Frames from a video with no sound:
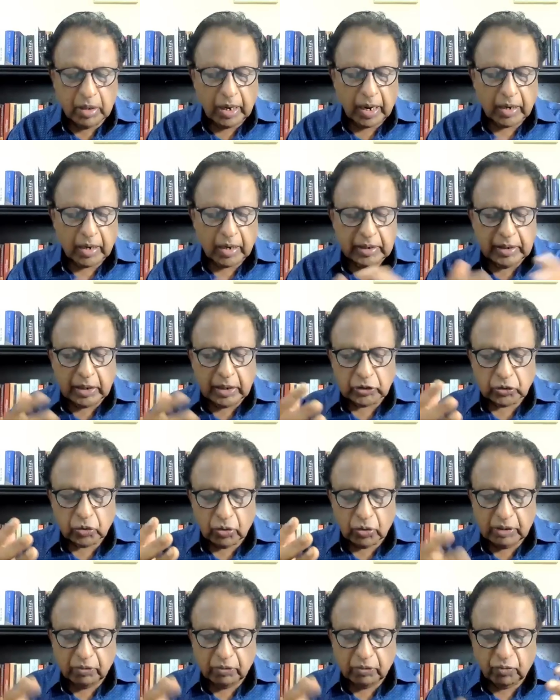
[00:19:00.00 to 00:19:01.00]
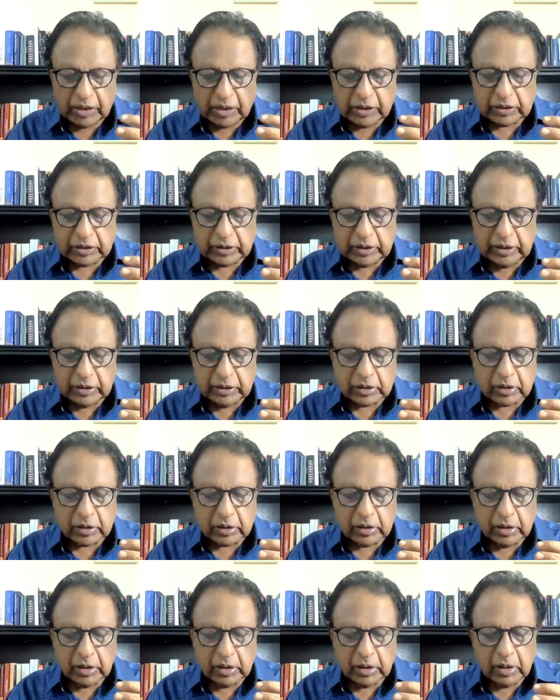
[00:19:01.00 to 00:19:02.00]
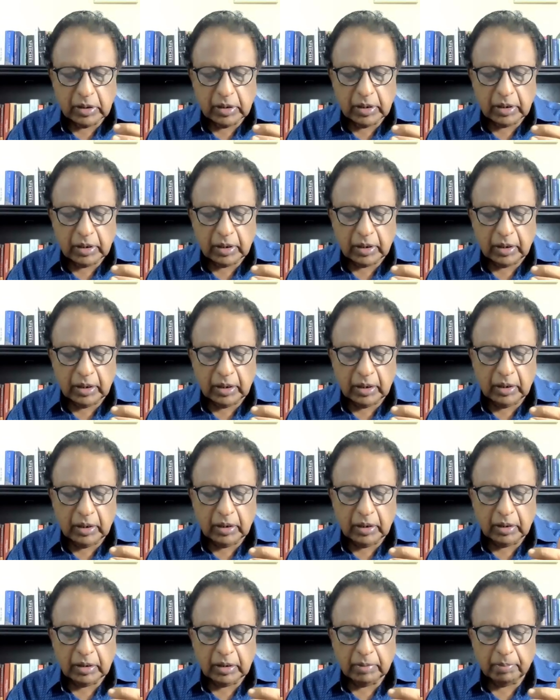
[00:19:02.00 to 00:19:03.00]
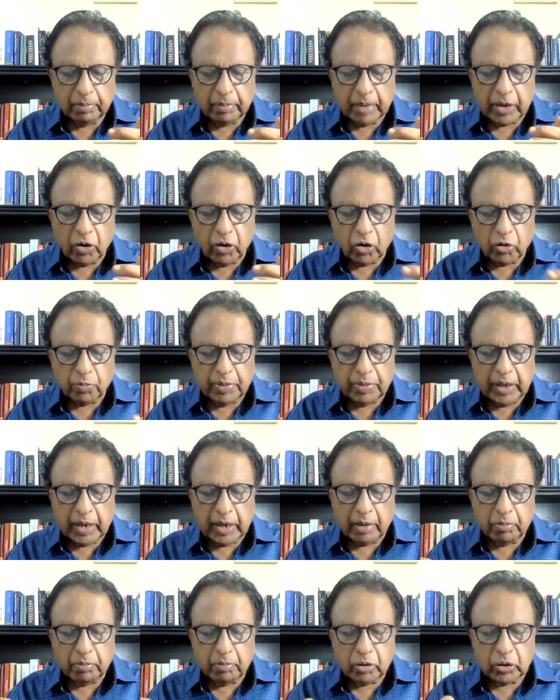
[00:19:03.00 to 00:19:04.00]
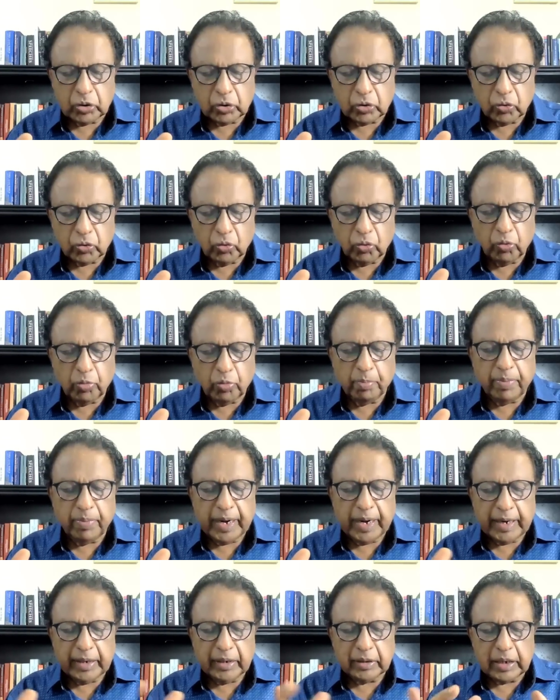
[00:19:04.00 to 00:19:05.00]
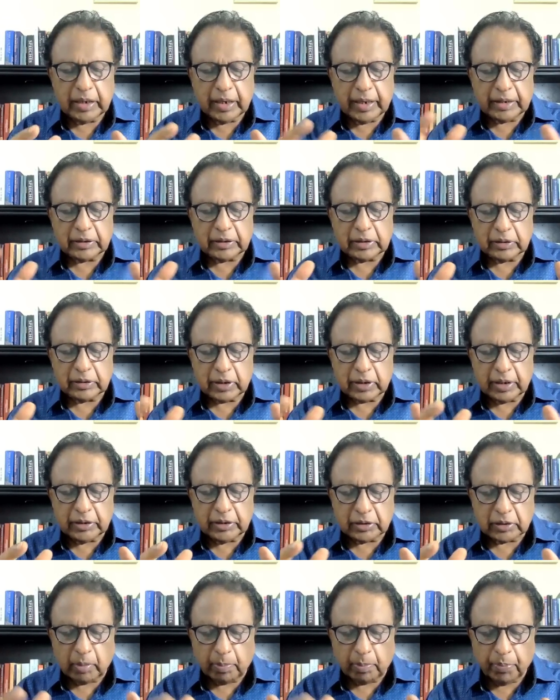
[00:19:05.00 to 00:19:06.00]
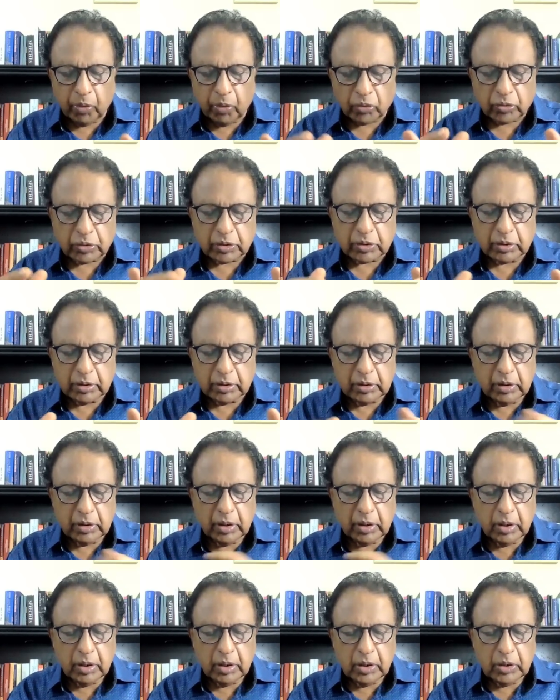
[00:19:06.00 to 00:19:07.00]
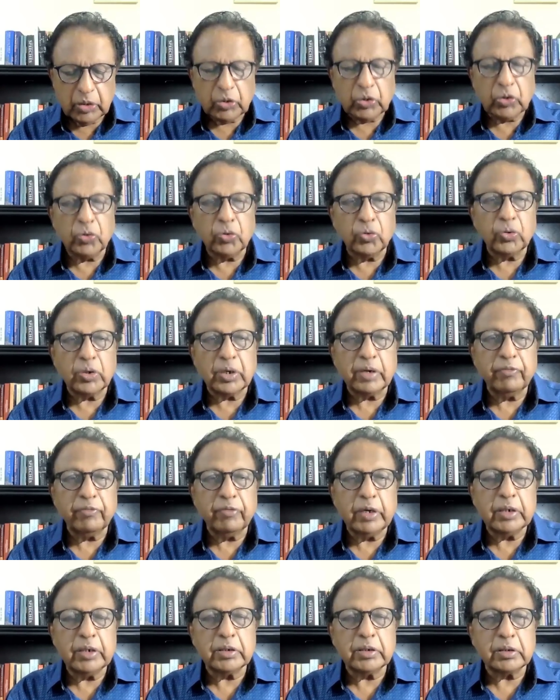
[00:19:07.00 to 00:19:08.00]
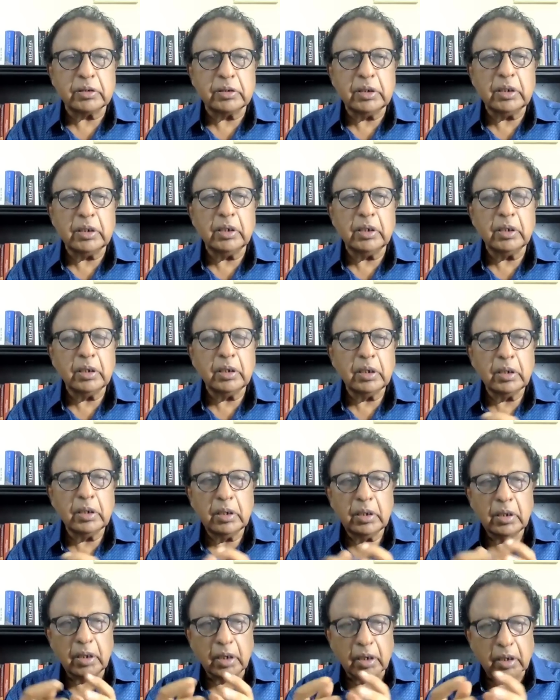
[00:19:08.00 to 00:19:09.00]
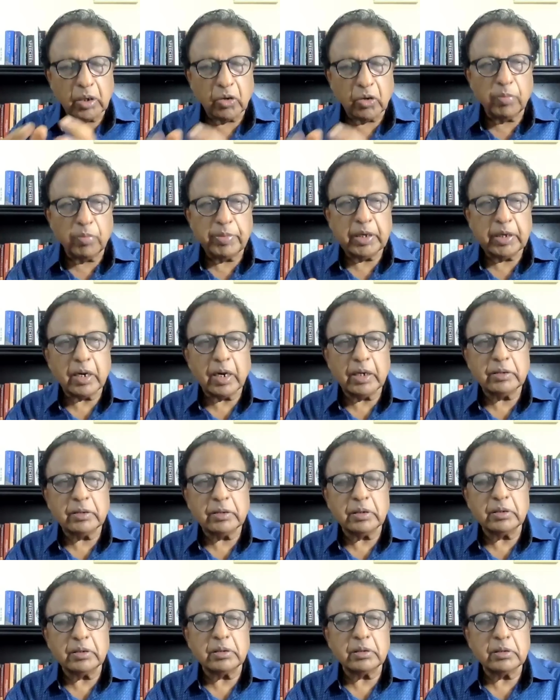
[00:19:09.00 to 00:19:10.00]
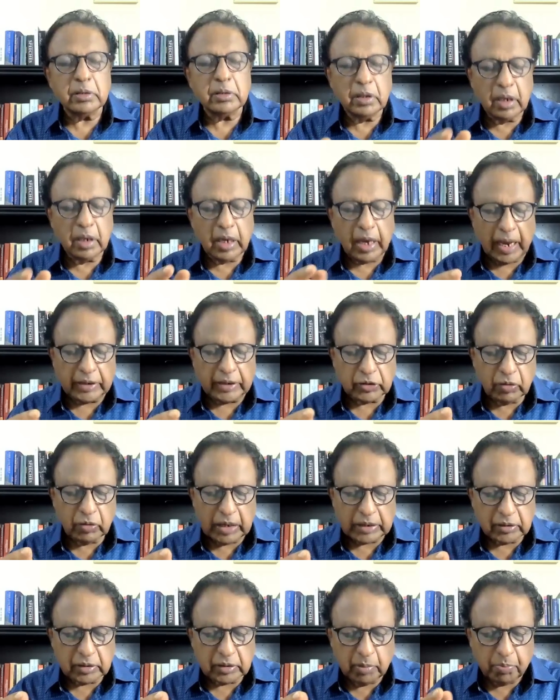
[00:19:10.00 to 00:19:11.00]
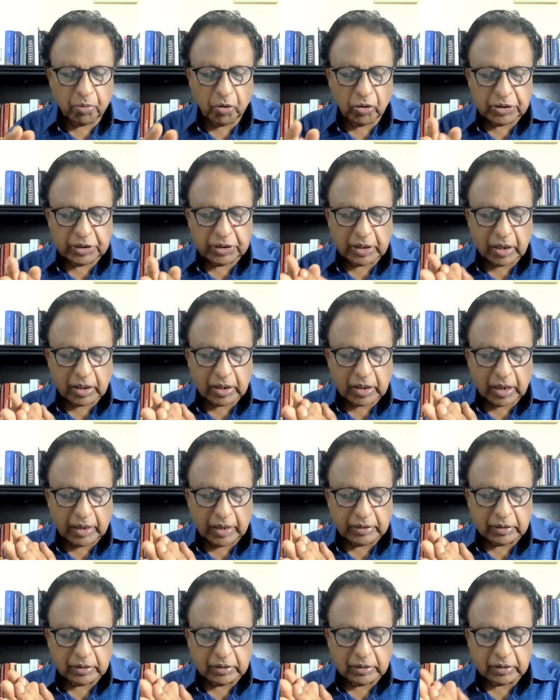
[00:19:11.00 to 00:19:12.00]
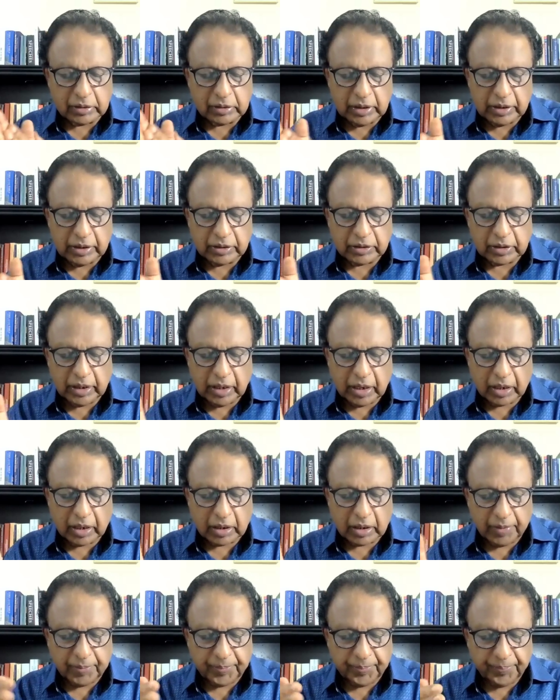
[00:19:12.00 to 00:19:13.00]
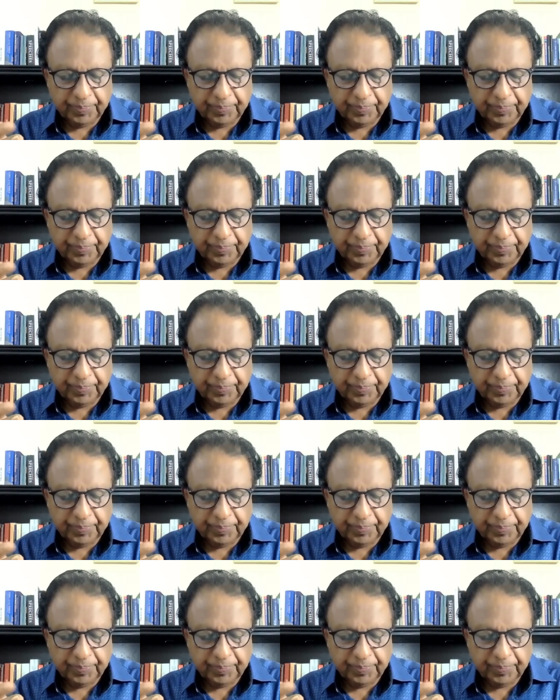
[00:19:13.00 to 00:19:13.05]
and he has only one seat, he may not be able to bring the necessary support to reverse the economic crisis as well as the political crisis in Sri Lanka.